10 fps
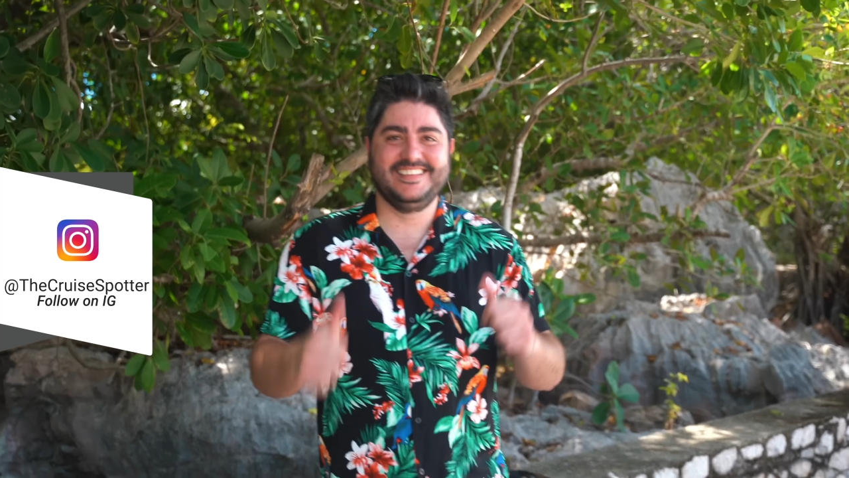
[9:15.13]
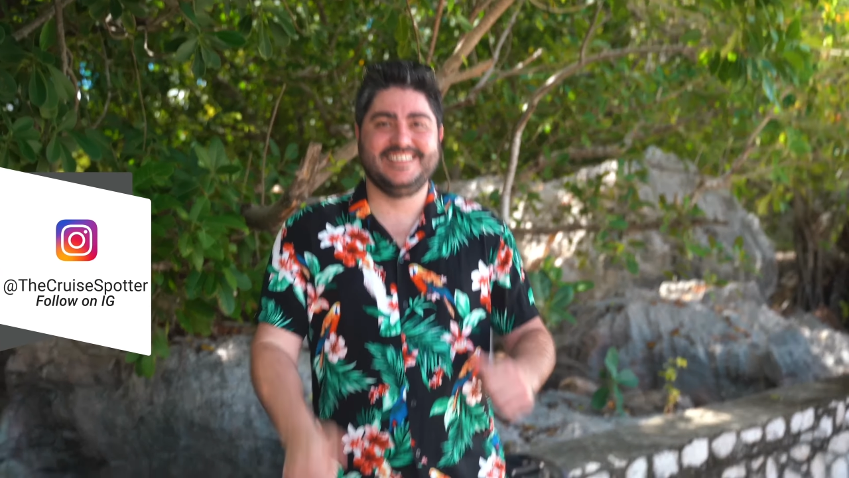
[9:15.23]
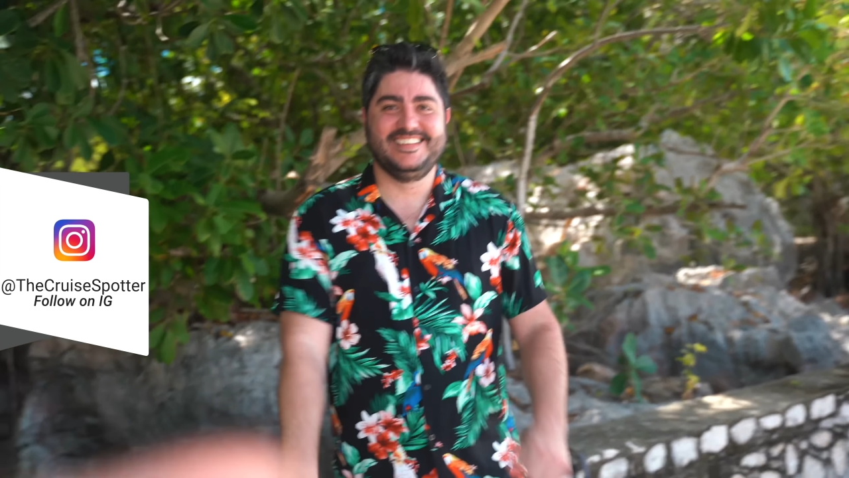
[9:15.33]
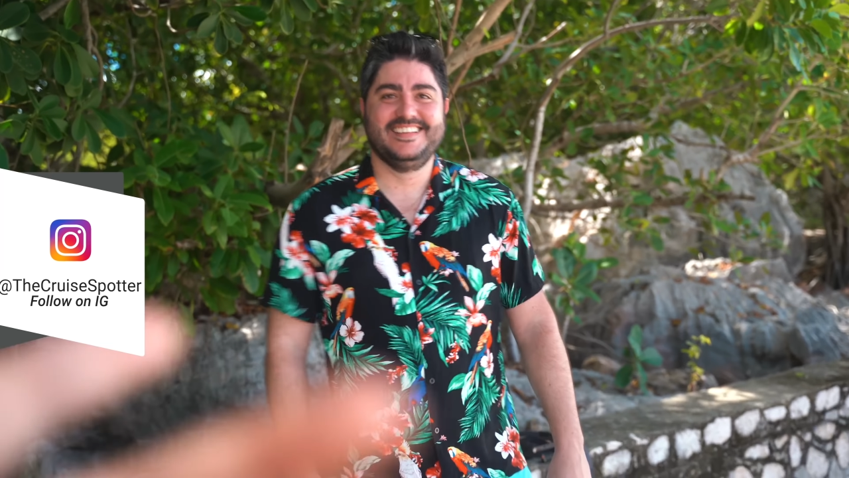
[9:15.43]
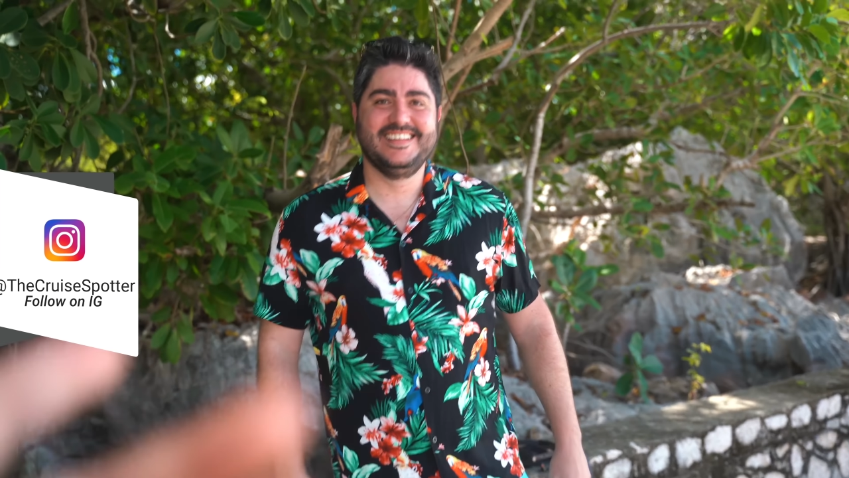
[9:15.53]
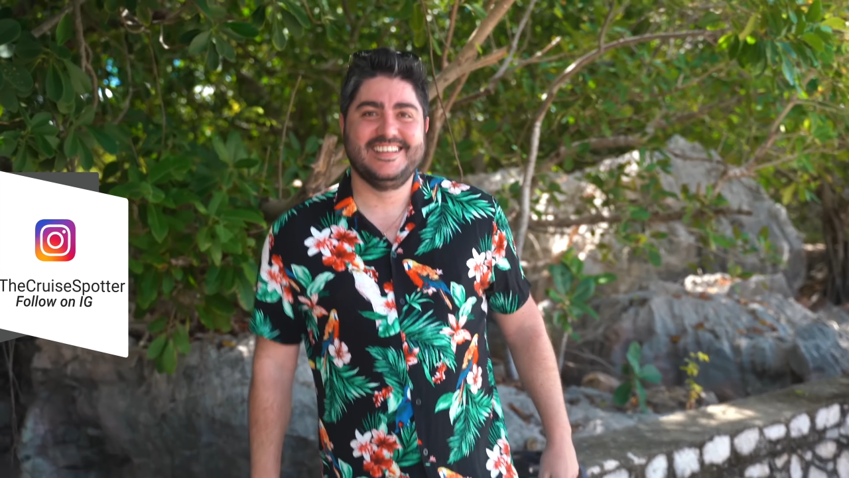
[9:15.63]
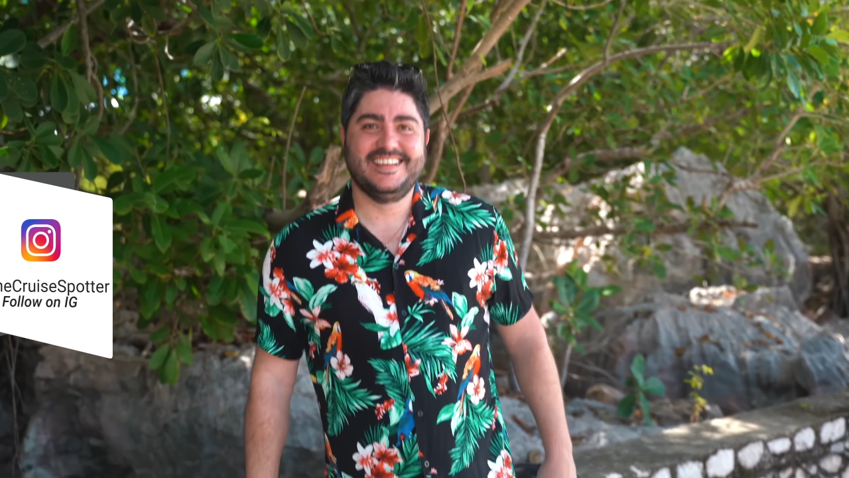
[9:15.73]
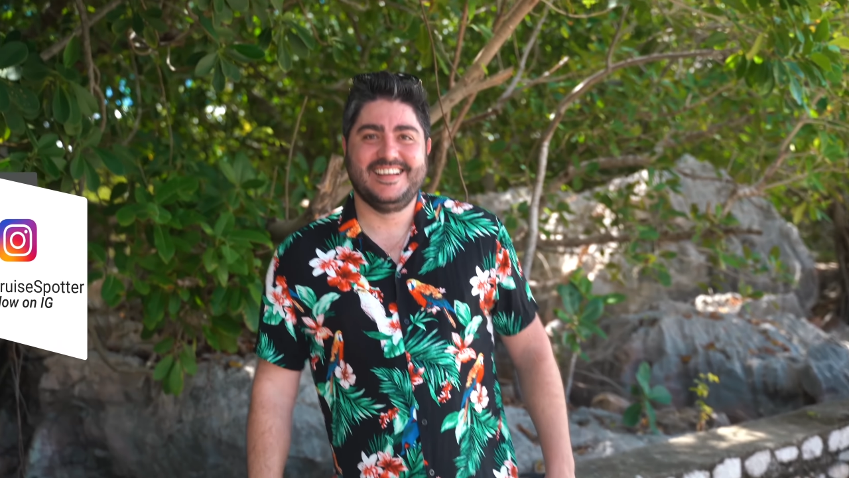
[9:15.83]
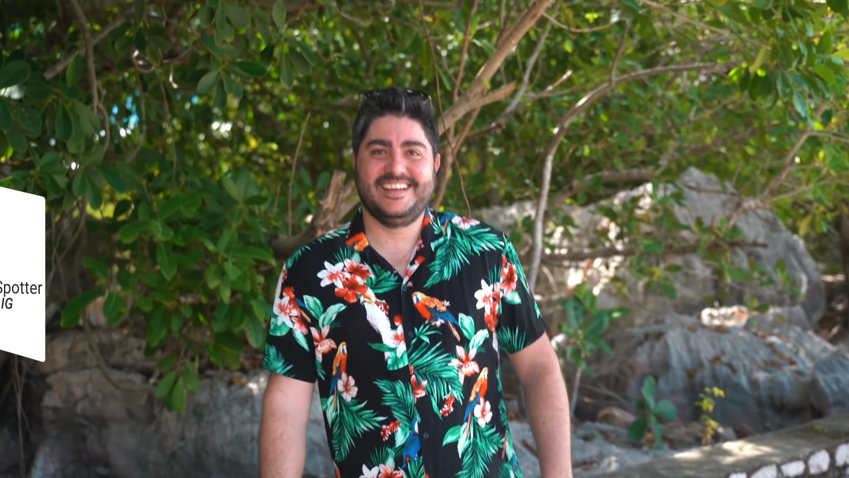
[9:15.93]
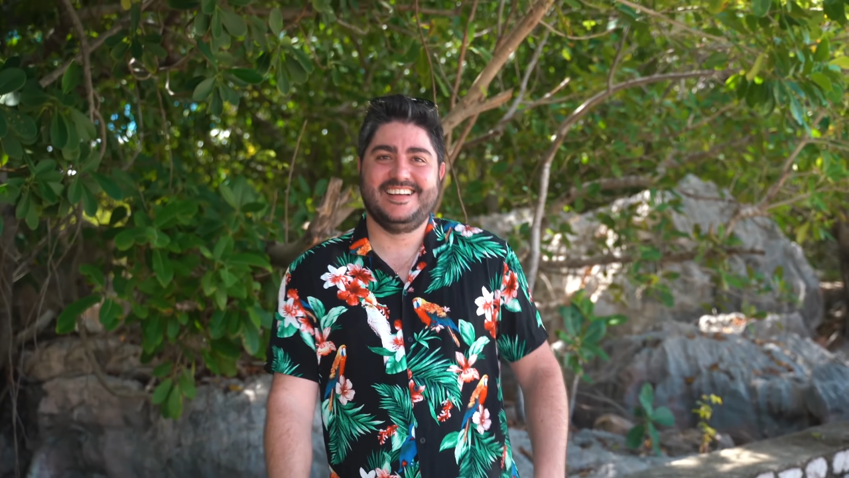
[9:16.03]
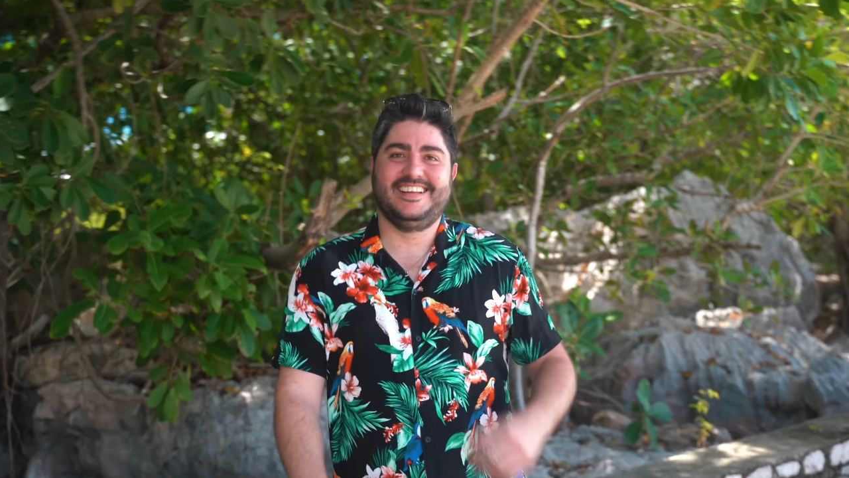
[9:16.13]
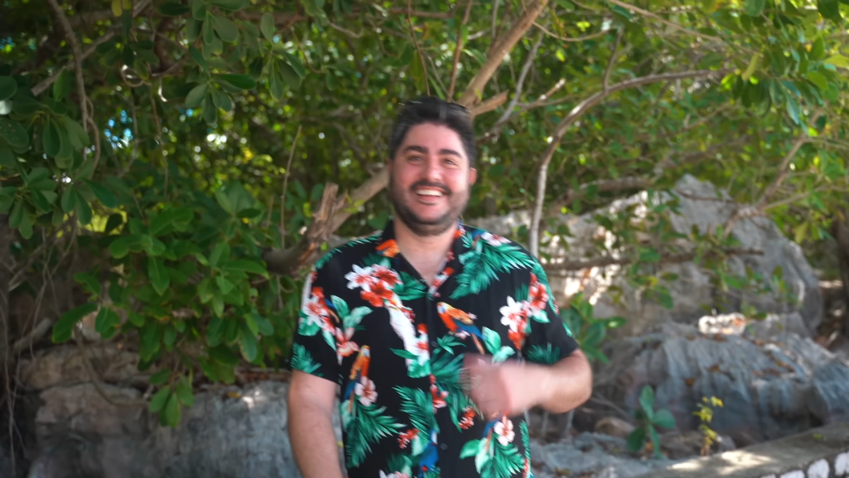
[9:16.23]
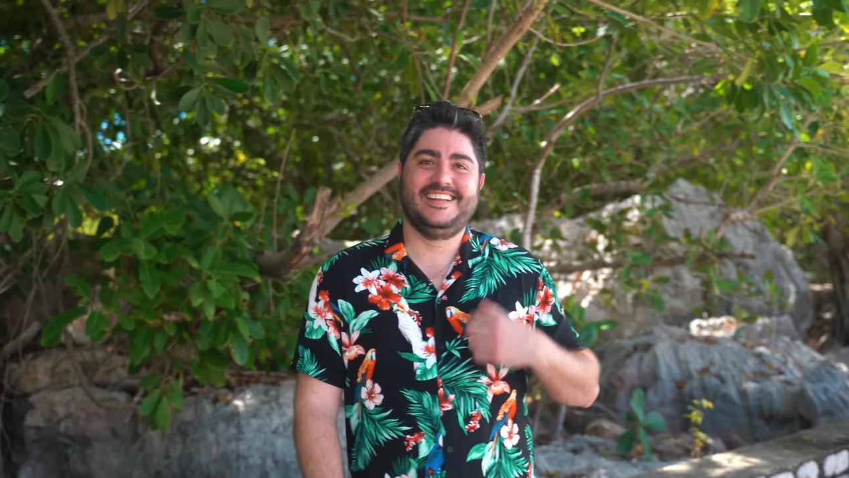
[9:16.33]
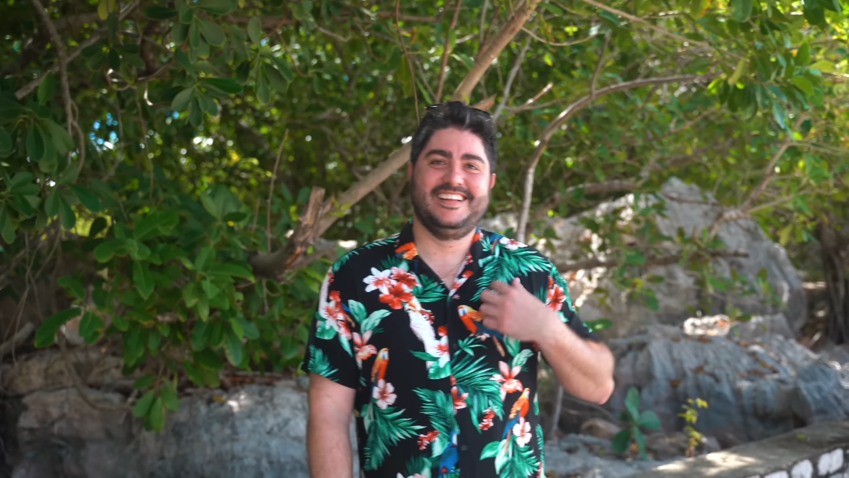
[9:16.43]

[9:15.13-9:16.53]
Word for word: cool shirt, man.